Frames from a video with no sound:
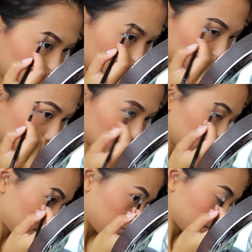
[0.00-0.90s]
much.
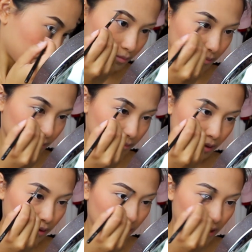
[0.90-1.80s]
And then
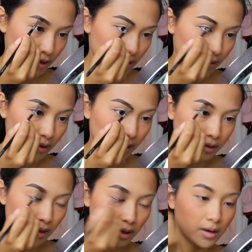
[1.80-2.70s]
uh, gradually,
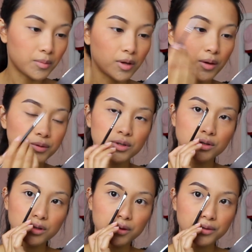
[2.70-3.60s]
as I come closer
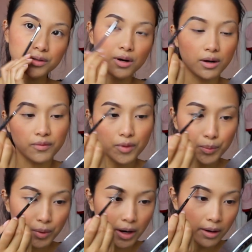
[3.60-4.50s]
to the start of the
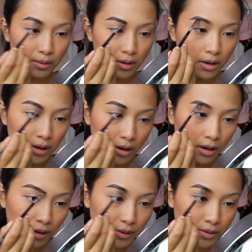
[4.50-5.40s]
brow,
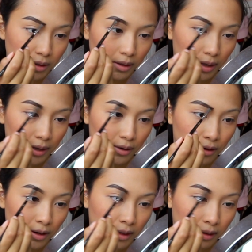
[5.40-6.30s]
I'll use a
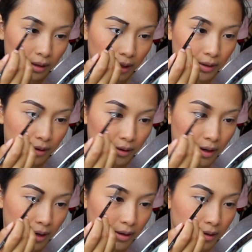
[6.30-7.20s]
lighter and lighter
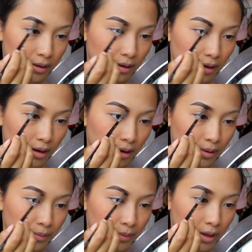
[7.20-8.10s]
hand.
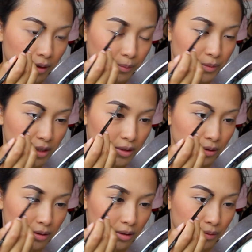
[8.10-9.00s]
Um, and I'm just
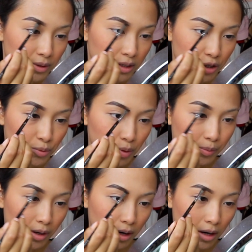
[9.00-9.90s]
using the residual
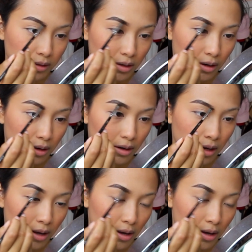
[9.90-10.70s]
product on